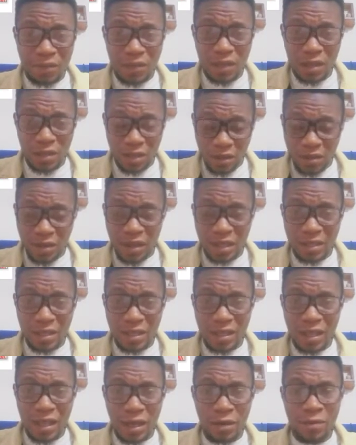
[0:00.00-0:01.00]
Do you get
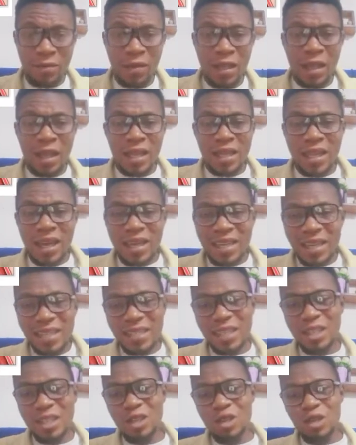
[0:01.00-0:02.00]
it now? Now, there's
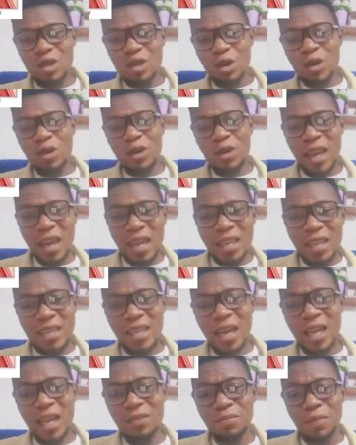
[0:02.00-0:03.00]
a sore in
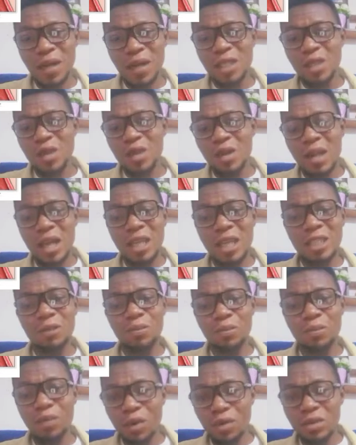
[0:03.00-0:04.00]
that particular
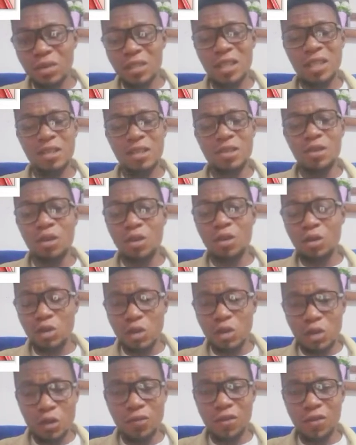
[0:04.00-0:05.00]
spot in your
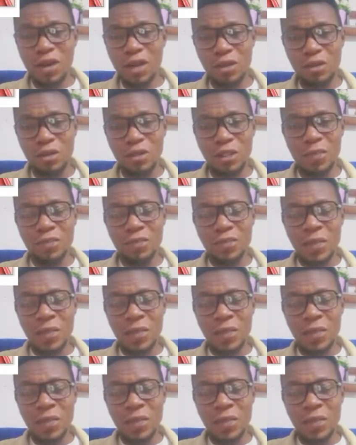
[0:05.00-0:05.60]
esophagus.